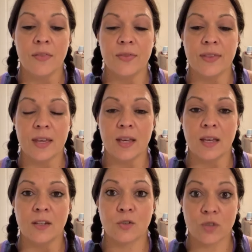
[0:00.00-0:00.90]

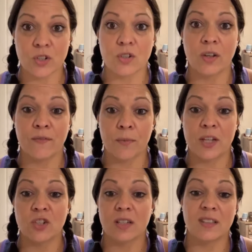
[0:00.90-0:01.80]
the nutritional
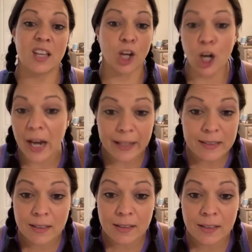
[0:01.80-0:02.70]
information is
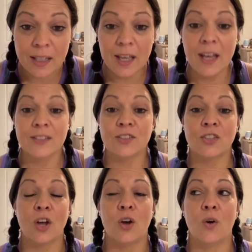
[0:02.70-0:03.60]
incorrect.
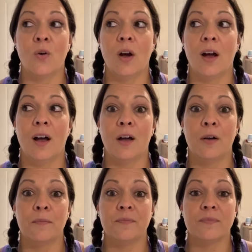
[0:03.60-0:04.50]
So
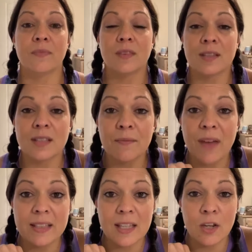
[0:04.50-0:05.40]
the
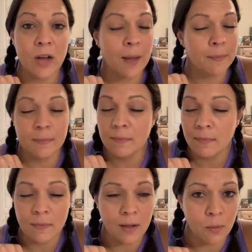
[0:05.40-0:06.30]
SlimFast Keto app,
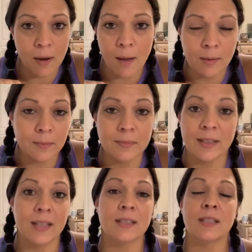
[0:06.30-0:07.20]
no problem.
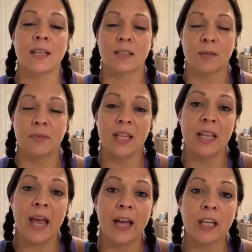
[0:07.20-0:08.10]
It's
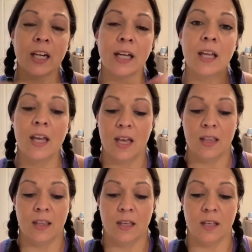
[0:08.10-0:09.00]
completely accurate.
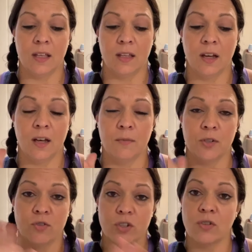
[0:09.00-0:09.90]
The
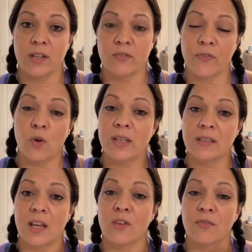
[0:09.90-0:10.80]
nutritional info is
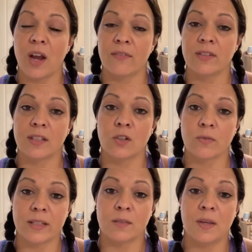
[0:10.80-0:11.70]
there for every single
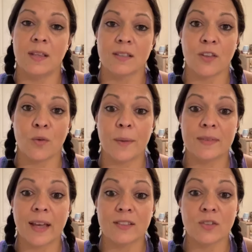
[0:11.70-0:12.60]
recipe that's on the
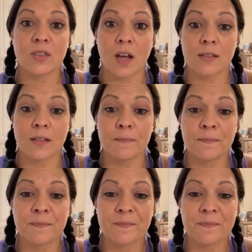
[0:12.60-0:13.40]
website, so it's awesome.